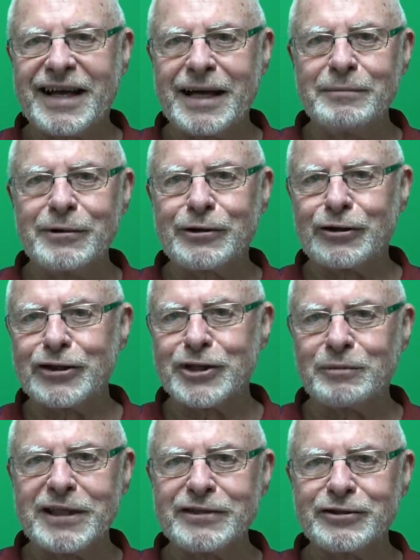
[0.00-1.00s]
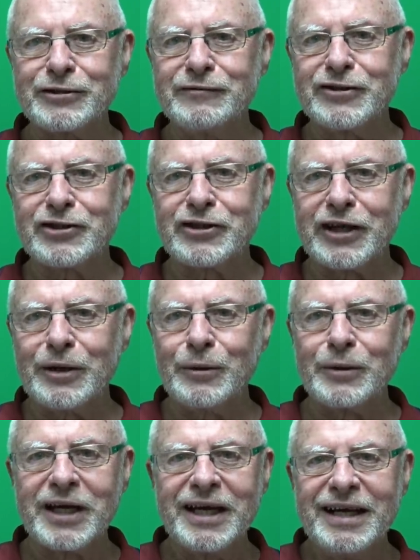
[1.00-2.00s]
come across my service
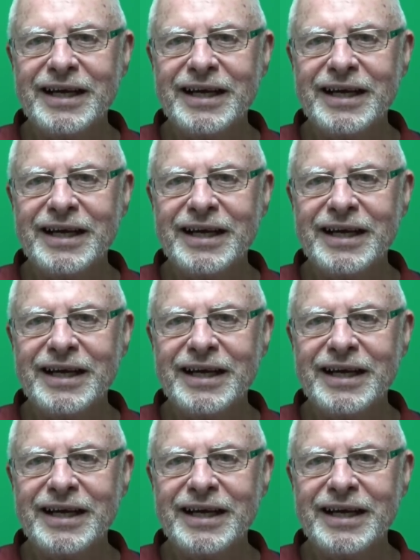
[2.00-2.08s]
record,